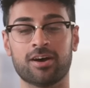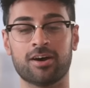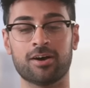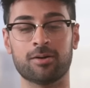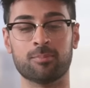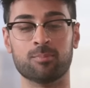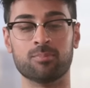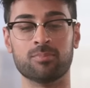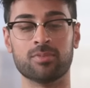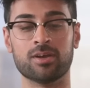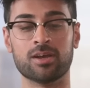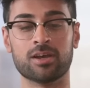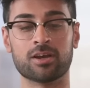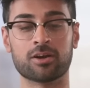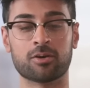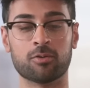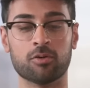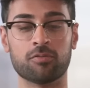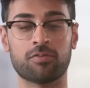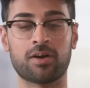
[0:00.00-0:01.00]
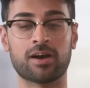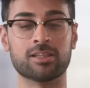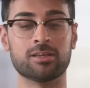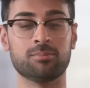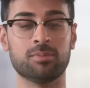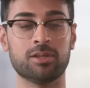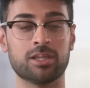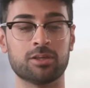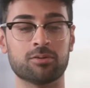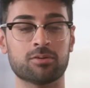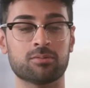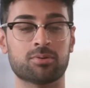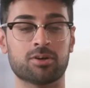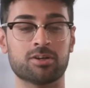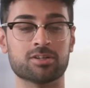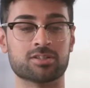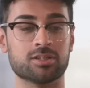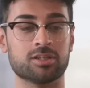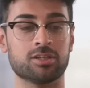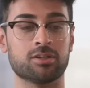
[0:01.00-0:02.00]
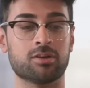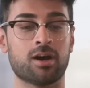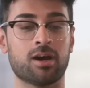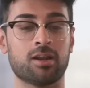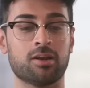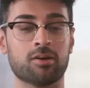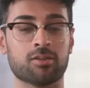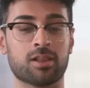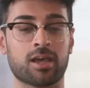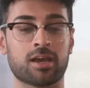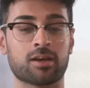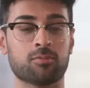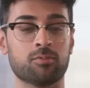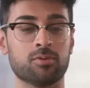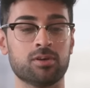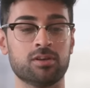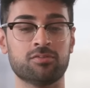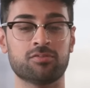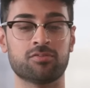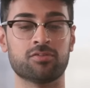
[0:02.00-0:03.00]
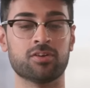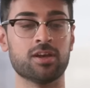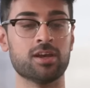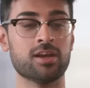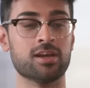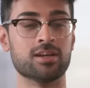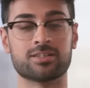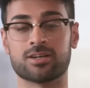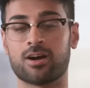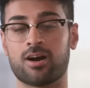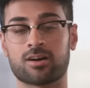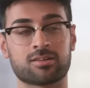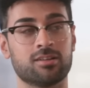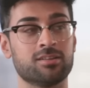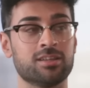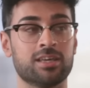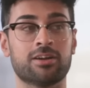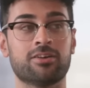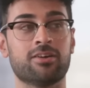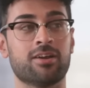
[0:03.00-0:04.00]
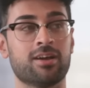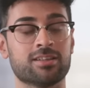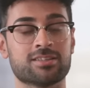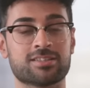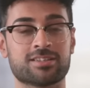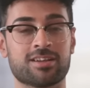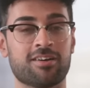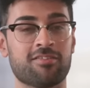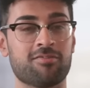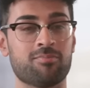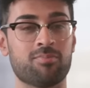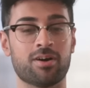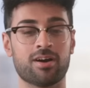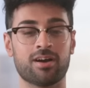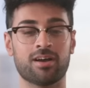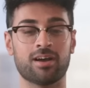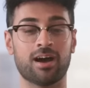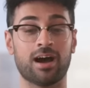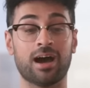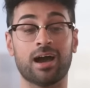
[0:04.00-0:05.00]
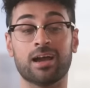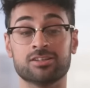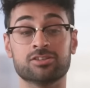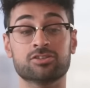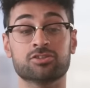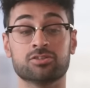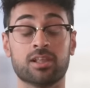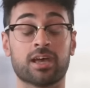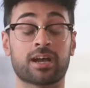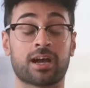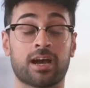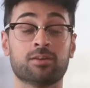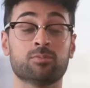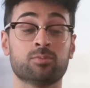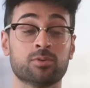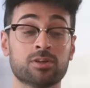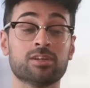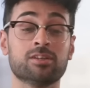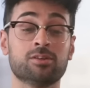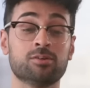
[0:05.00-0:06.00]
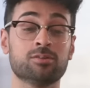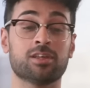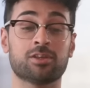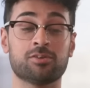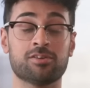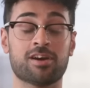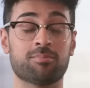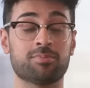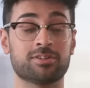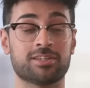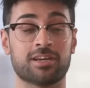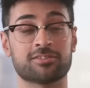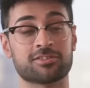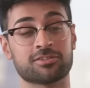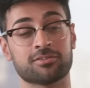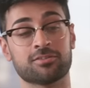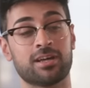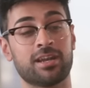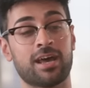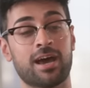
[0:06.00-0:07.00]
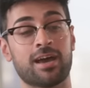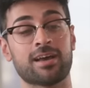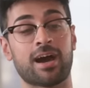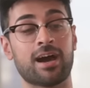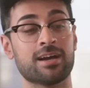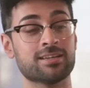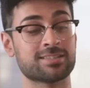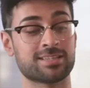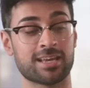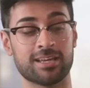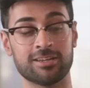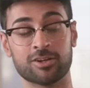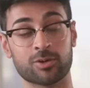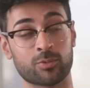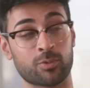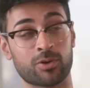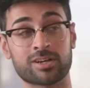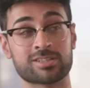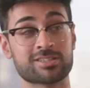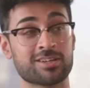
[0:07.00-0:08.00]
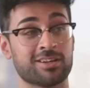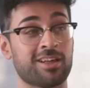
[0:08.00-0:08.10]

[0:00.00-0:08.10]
Um, cool finally meeting you in person. You know, I know like we've talked on the internet and stuff, yeah. but I like I really do think you have potential, and I I send Thank your you, work bro.